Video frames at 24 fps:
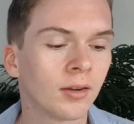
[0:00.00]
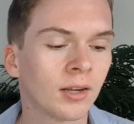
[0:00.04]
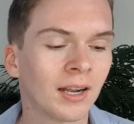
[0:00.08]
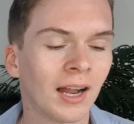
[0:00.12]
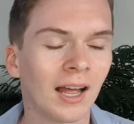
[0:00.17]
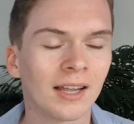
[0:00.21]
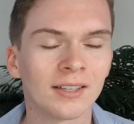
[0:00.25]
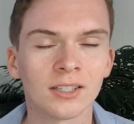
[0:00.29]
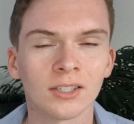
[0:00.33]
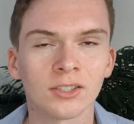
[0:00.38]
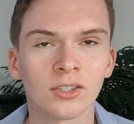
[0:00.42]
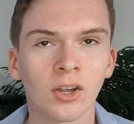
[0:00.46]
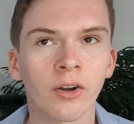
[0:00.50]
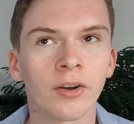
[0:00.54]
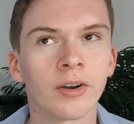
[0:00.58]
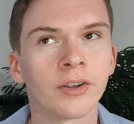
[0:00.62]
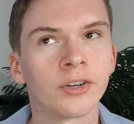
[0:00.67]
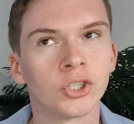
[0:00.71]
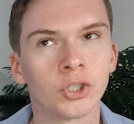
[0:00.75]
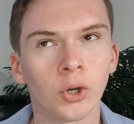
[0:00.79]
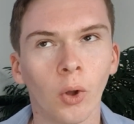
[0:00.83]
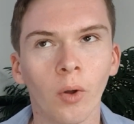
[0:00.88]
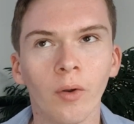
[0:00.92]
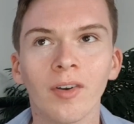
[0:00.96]
Classics aren't
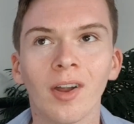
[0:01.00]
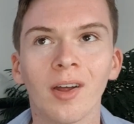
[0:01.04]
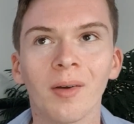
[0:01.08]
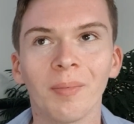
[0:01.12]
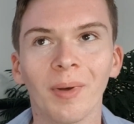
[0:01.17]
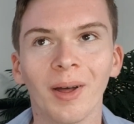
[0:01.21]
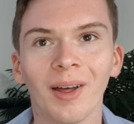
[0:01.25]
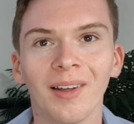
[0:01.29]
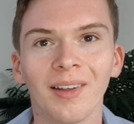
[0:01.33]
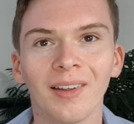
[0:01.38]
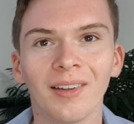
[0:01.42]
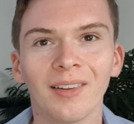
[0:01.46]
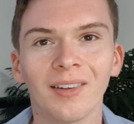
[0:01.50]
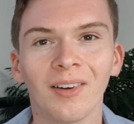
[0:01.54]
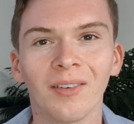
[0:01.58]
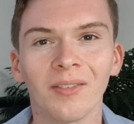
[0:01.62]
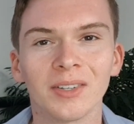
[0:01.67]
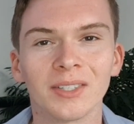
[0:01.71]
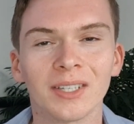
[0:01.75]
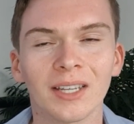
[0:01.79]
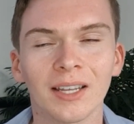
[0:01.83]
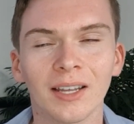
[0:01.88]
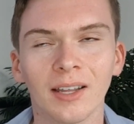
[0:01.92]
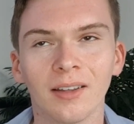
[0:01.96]
a genre, but
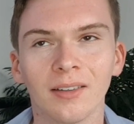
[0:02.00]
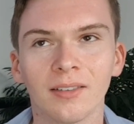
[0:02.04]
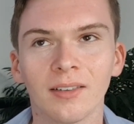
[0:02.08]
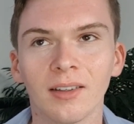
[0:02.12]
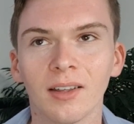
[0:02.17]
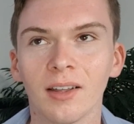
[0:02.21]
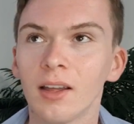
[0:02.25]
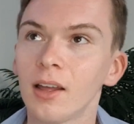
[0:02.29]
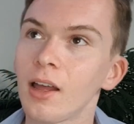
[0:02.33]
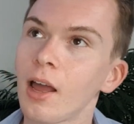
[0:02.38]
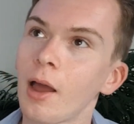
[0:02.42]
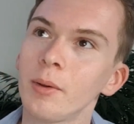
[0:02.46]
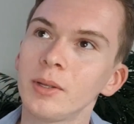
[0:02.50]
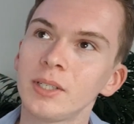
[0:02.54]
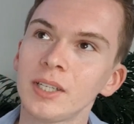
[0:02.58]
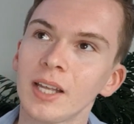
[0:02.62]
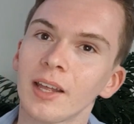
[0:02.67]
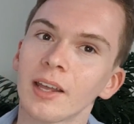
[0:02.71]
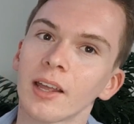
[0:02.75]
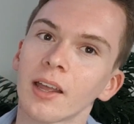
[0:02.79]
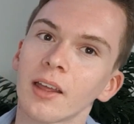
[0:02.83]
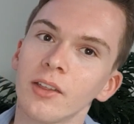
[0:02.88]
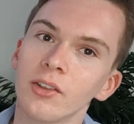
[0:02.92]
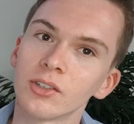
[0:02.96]
obviously, I would
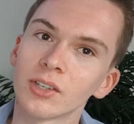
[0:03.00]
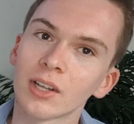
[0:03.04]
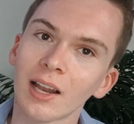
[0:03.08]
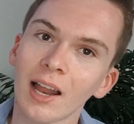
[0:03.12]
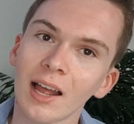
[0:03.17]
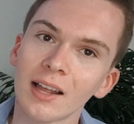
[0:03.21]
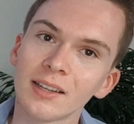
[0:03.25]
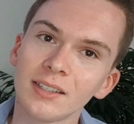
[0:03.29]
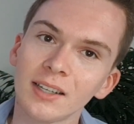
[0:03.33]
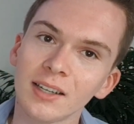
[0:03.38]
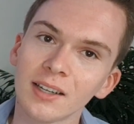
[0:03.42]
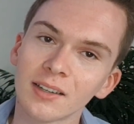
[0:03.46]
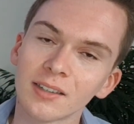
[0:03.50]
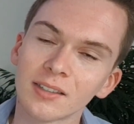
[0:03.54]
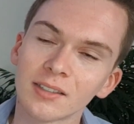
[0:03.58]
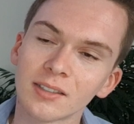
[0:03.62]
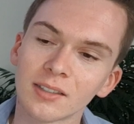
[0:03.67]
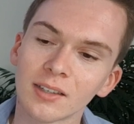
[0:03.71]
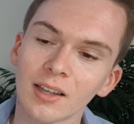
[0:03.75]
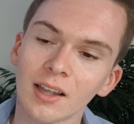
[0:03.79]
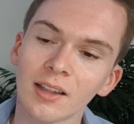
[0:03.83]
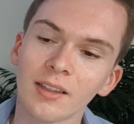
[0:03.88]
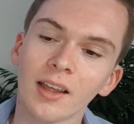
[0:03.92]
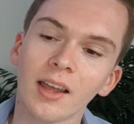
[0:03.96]
say like there's
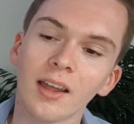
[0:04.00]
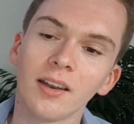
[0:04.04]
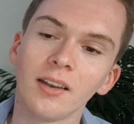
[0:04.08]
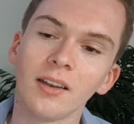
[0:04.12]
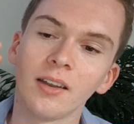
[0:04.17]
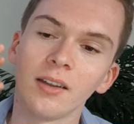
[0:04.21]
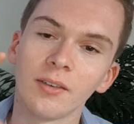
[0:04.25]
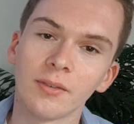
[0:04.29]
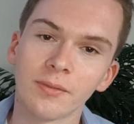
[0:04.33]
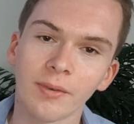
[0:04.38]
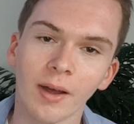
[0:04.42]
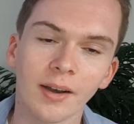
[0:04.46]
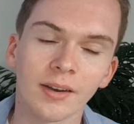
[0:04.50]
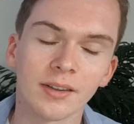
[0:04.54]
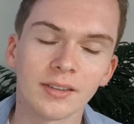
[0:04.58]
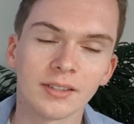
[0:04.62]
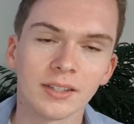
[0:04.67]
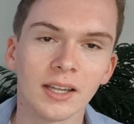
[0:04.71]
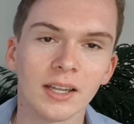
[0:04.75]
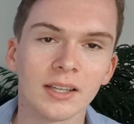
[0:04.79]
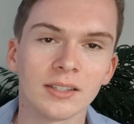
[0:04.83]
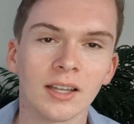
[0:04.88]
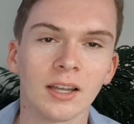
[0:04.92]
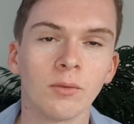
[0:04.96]
classics, and then
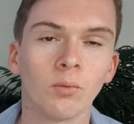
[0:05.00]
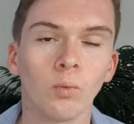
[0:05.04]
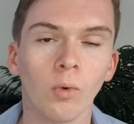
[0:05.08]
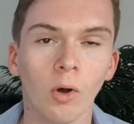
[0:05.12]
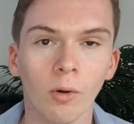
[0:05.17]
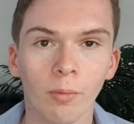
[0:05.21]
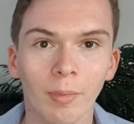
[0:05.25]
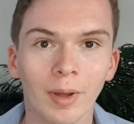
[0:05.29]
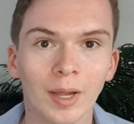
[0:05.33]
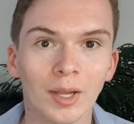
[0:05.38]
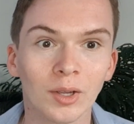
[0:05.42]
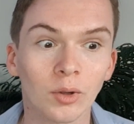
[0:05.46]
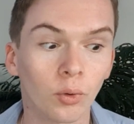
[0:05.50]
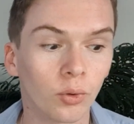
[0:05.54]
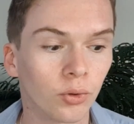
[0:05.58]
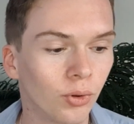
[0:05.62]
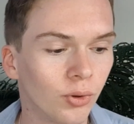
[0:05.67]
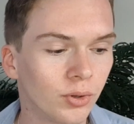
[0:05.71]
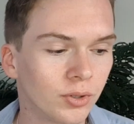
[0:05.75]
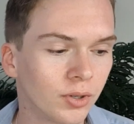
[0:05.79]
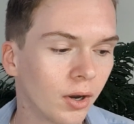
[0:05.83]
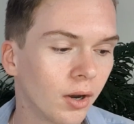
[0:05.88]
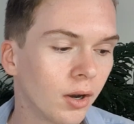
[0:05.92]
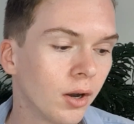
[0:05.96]
fantasy is like what my
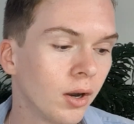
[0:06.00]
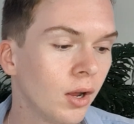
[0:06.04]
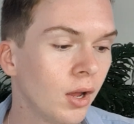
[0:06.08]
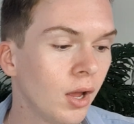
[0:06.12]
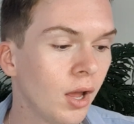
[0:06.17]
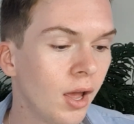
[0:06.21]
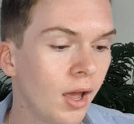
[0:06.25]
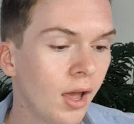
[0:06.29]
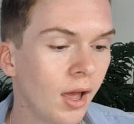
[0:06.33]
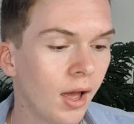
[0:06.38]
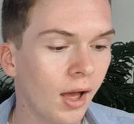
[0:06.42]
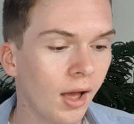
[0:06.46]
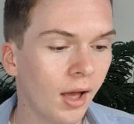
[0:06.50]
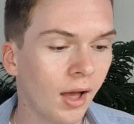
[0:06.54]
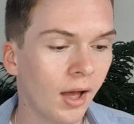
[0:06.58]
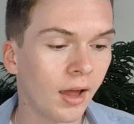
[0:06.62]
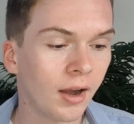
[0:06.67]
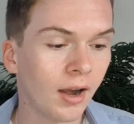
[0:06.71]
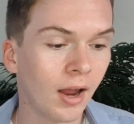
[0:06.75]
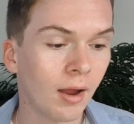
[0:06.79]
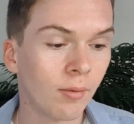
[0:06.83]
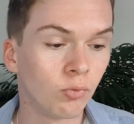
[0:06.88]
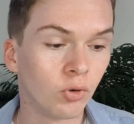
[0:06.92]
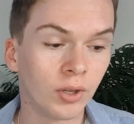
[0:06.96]
go-tos are.
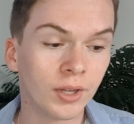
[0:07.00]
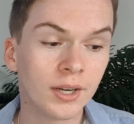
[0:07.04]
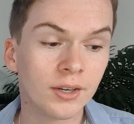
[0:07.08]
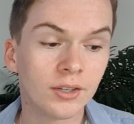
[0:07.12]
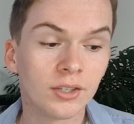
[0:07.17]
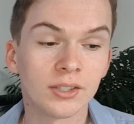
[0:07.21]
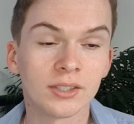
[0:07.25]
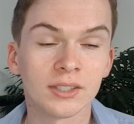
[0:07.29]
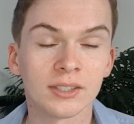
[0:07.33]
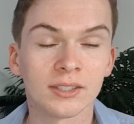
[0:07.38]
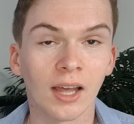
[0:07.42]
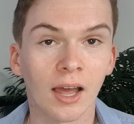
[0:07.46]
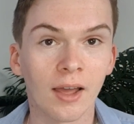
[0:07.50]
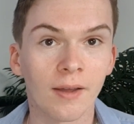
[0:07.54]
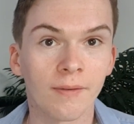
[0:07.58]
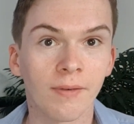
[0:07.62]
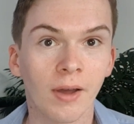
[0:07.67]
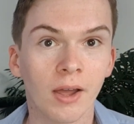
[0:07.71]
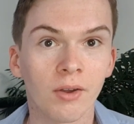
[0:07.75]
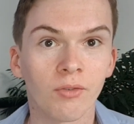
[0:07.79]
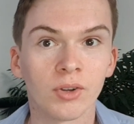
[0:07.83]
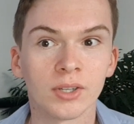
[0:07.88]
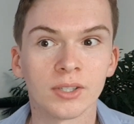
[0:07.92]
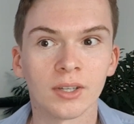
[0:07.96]
And I'm really into
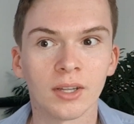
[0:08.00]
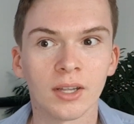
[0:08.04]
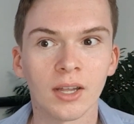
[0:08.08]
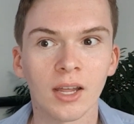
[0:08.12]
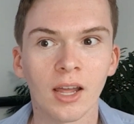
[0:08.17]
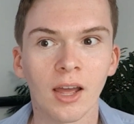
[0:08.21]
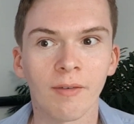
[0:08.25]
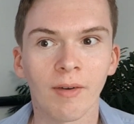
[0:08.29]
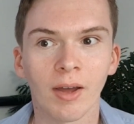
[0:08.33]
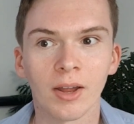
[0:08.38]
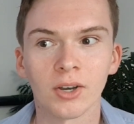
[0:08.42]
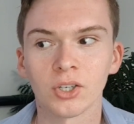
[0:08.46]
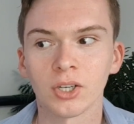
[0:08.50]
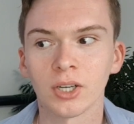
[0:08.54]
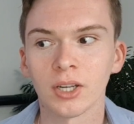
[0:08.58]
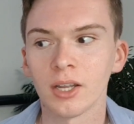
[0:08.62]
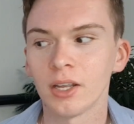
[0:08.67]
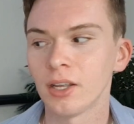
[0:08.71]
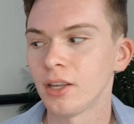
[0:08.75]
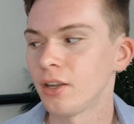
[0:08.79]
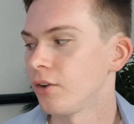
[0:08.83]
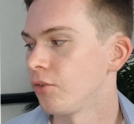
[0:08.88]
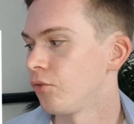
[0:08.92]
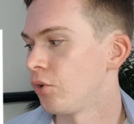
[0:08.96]
sci-fi recently. I'm
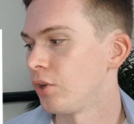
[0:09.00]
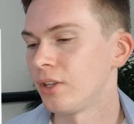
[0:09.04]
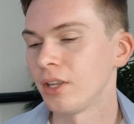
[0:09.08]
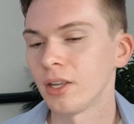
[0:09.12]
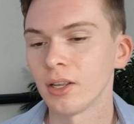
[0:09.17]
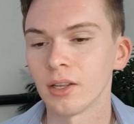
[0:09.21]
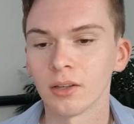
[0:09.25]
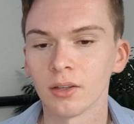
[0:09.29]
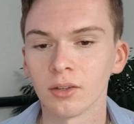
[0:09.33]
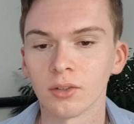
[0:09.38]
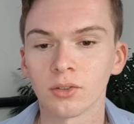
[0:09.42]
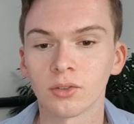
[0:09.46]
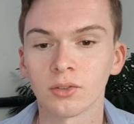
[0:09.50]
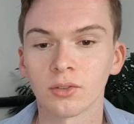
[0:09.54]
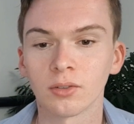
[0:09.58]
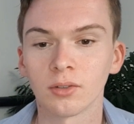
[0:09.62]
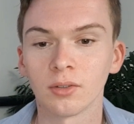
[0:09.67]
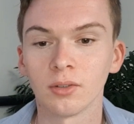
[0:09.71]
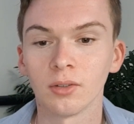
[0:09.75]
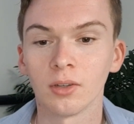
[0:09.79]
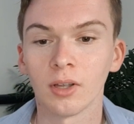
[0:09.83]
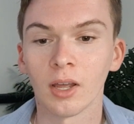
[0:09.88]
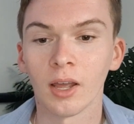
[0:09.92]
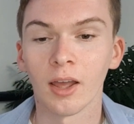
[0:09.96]
actually reading
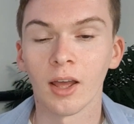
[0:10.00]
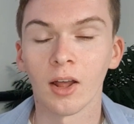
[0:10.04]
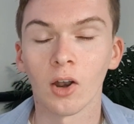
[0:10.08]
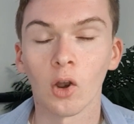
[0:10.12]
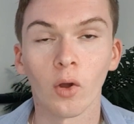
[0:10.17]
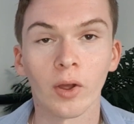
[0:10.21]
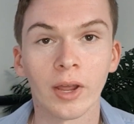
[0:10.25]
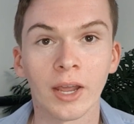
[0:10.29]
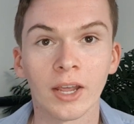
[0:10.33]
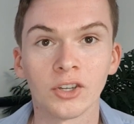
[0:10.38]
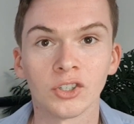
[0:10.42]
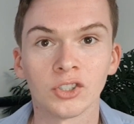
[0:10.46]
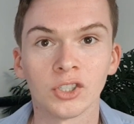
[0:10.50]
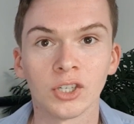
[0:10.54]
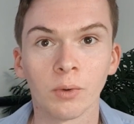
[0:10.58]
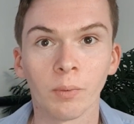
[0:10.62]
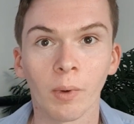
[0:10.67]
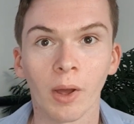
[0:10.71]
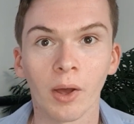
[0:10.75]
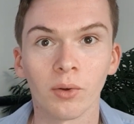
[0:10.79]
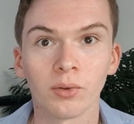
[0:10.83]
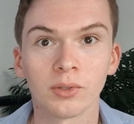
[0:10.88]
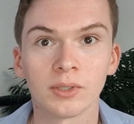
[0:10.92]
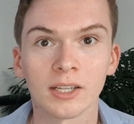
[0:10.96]
a lot of H.G.
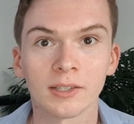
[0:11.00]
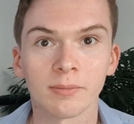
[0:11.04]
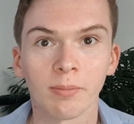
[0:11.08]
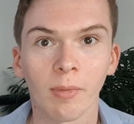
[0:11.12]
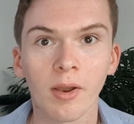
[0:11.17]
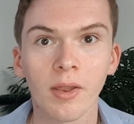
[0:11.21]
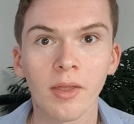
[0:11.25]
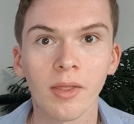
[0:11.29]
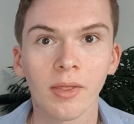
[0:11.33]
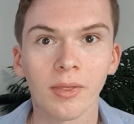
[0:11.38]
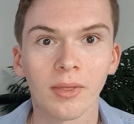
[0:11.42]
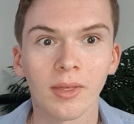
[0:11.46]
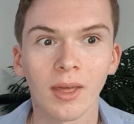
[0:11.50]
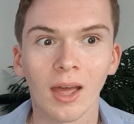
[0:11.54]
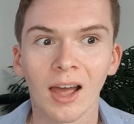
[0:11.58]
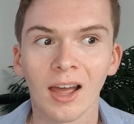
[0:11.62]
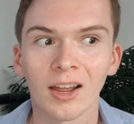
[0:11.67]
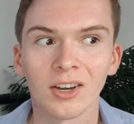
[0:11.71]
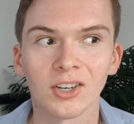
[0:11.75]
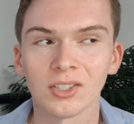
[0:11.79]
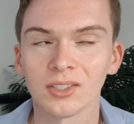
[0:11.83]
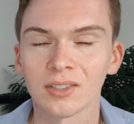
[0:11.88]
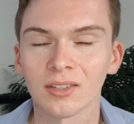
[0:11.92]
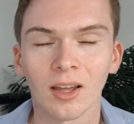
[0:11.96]
Wells this month.
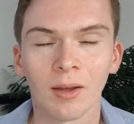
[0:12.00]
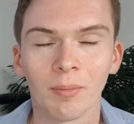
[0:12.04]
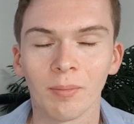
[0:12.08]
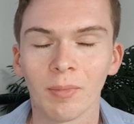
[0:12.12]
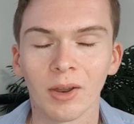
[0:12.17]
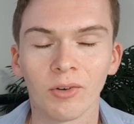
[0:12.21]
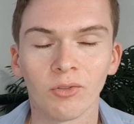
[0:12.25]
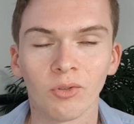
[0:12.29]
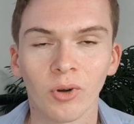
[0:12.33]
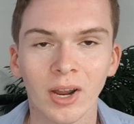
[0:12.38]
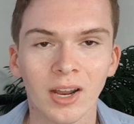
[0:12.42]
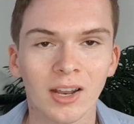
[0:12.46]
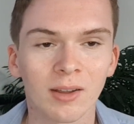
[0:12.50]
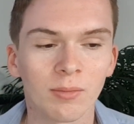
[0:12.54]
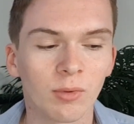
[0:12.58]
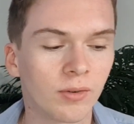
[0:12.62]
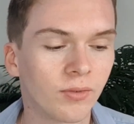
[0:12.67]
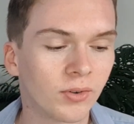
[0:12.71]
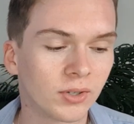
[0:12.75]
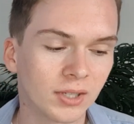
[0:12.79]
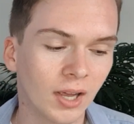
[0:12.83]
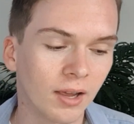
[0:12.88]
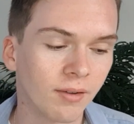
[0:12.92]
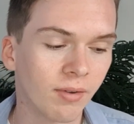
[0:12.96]
I'm right in the
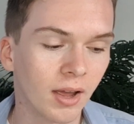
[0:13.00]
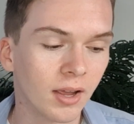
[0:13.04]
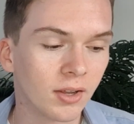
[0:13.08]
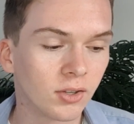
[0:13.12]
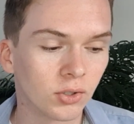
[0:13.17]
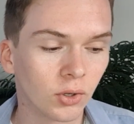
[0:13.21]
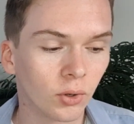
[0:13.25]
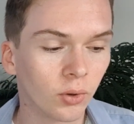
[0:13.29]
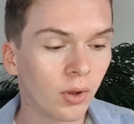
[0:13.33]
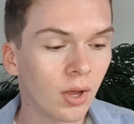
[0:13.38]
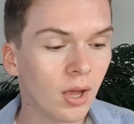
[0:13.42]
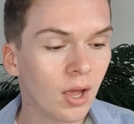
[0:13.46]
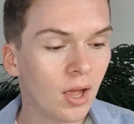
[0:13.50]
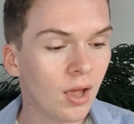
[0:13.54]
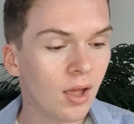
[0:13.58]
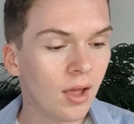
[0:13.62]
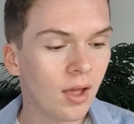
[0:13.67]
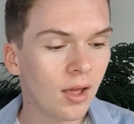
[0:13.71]
mood for sci-fi, so